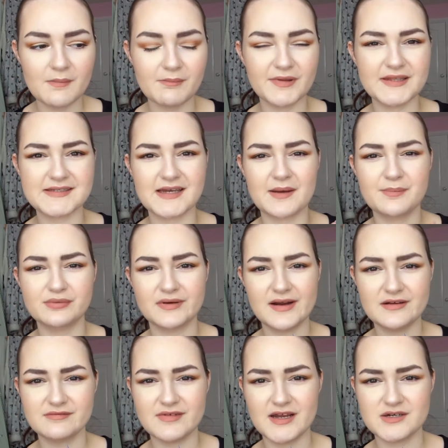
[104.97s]
but there's, like, a
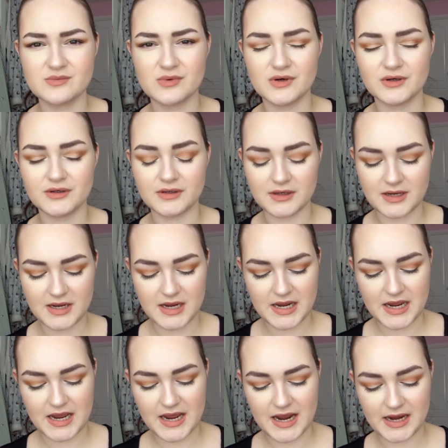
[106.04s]
bright red one
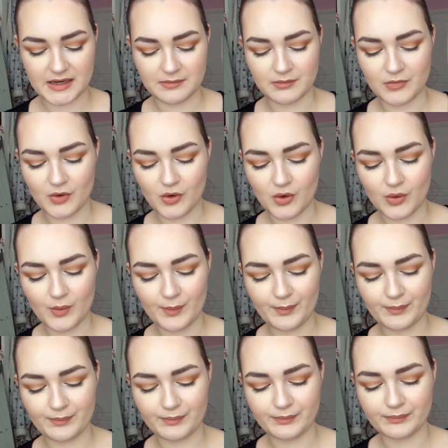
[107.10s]
and a more...
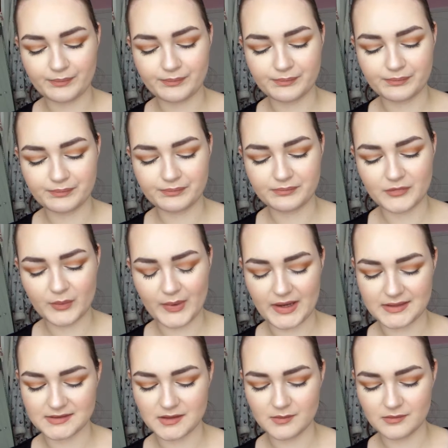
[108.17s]
Wait,
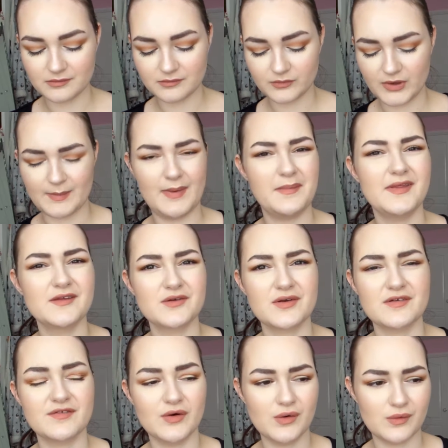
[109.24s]
is there... Wait, maybe there's only
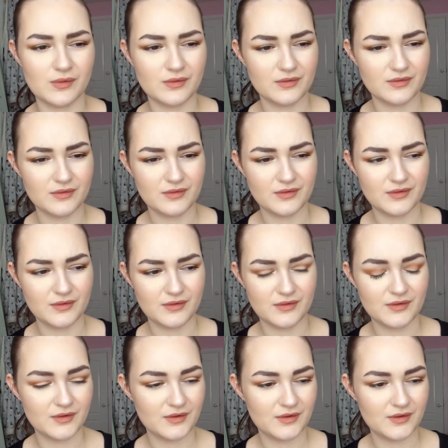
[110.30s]
four.
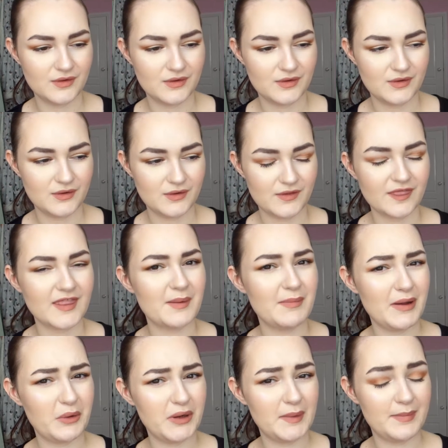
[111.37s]
There
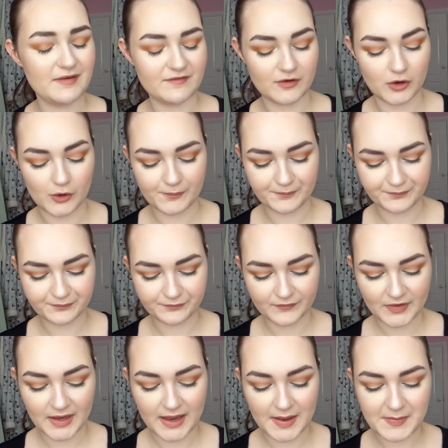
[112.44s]
might only be four.
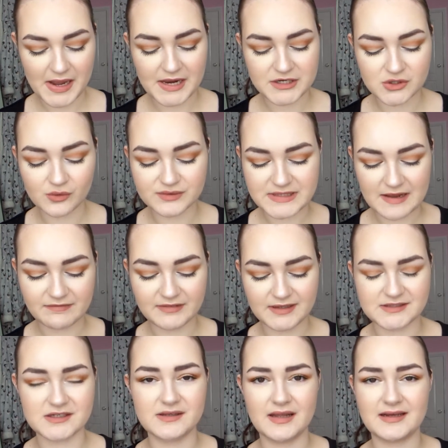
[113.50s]
I know definitely
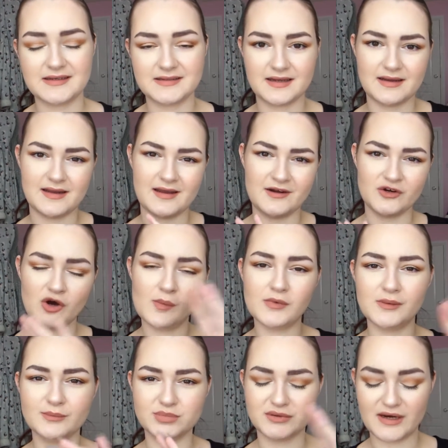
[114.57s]
there's a
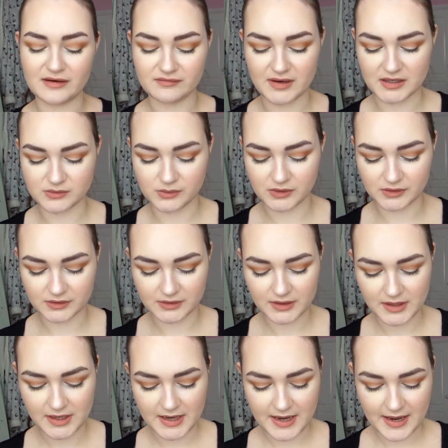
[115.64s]
normal bright red one
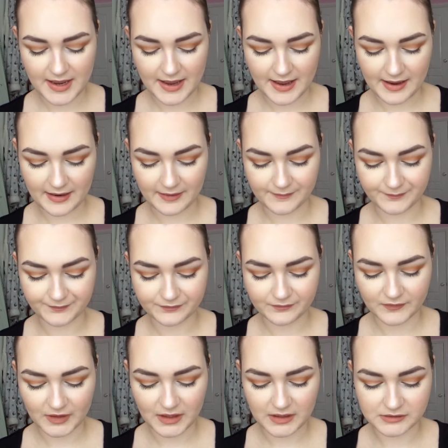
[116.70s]

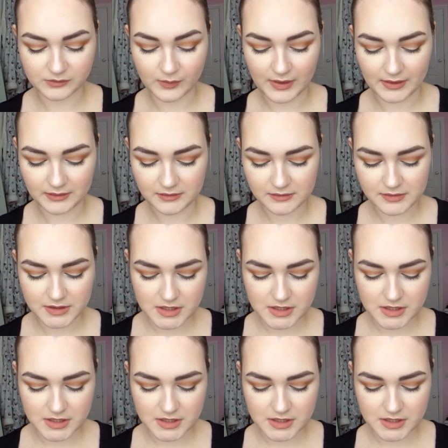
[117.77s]
as well,